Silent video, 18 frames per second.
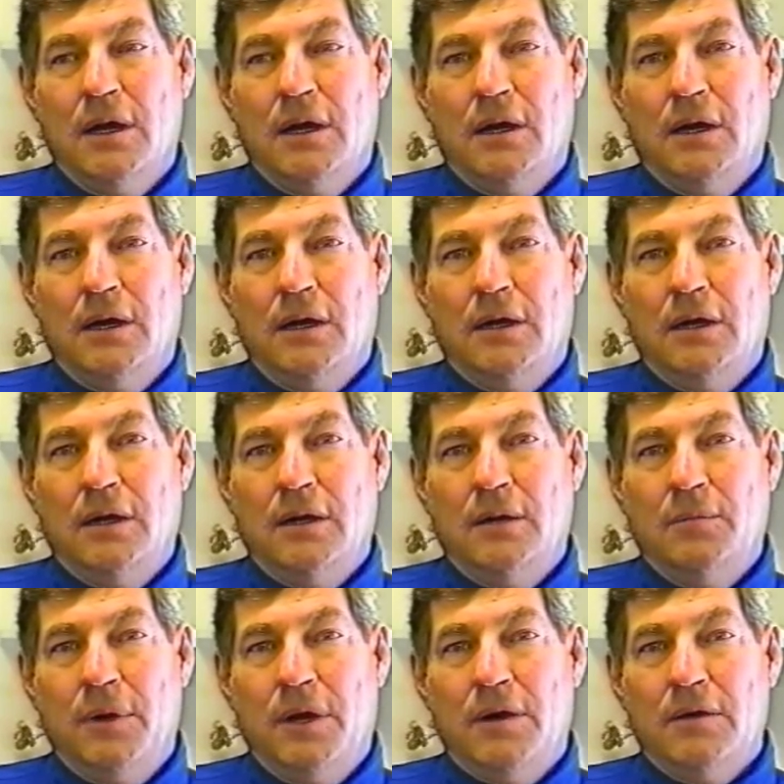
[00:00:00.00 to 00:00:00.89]

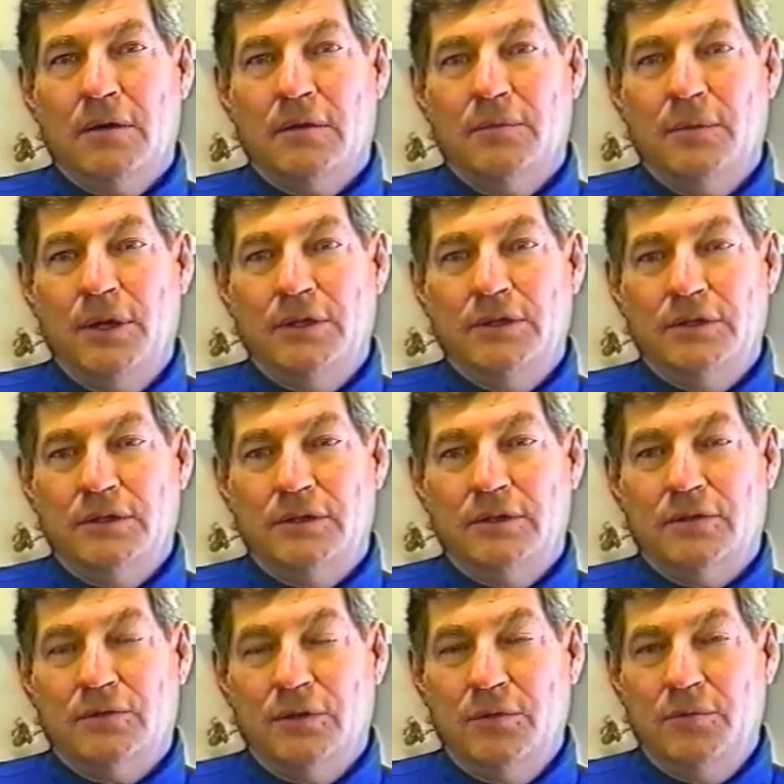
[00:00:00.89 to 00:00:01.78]
Amalgamation,
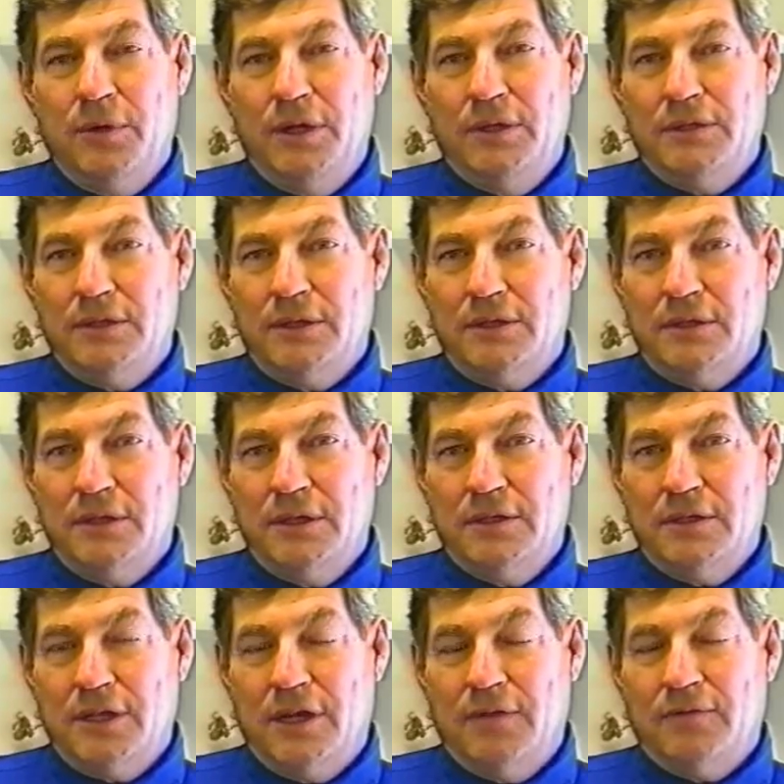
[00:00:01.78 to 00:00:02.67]
three basic
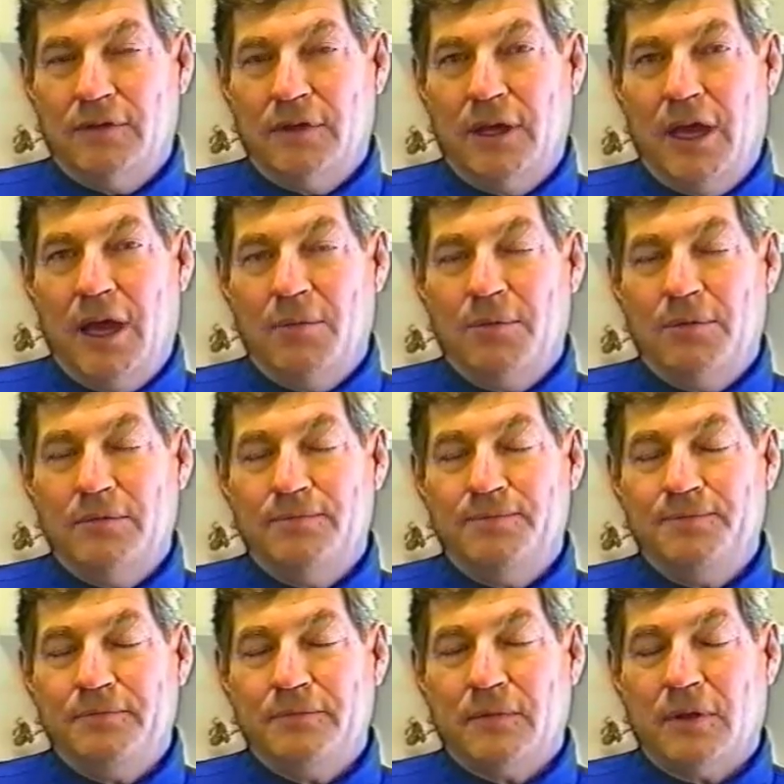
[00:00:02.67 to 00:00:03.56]
things have to happen.